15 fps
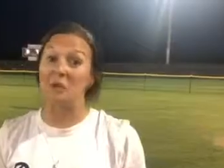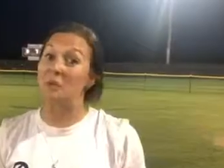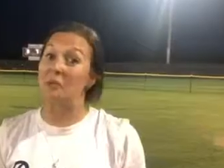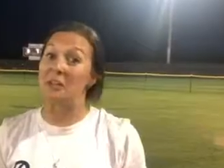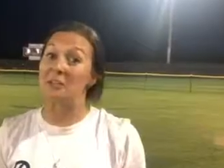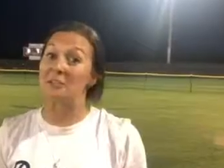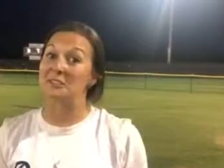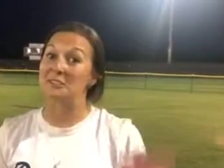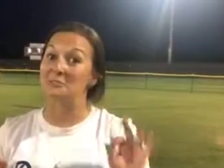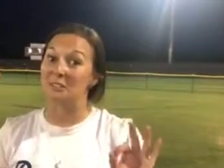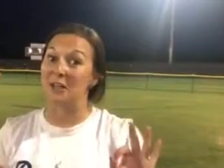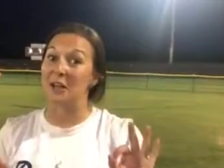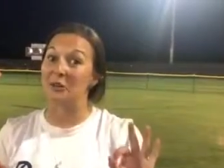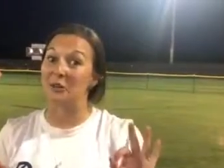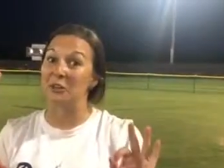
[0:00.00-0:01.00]
they're the best.
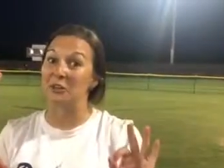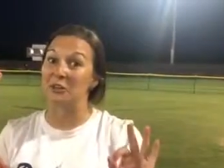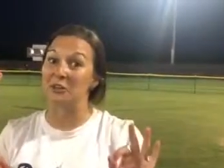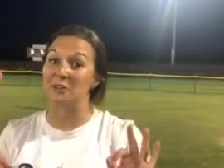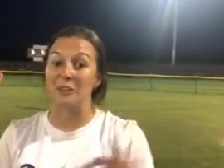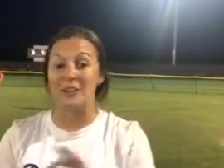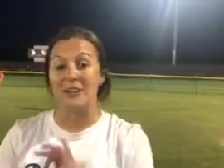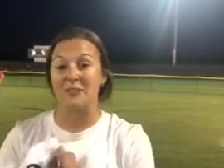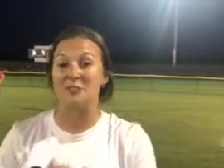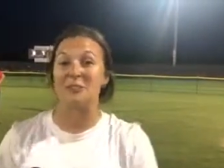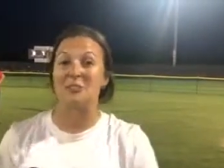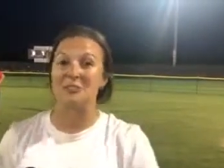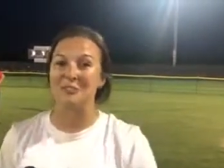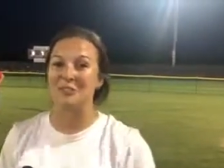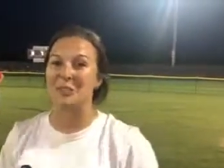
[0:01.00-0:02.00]
They got really good
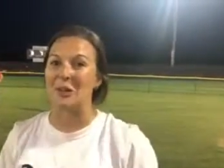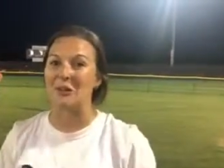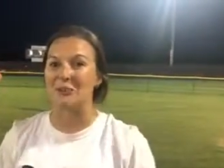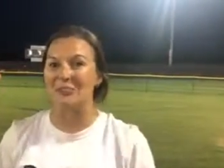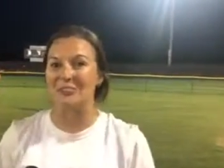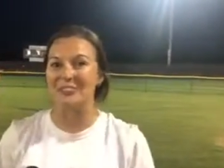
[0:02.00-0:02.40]
flavors. So.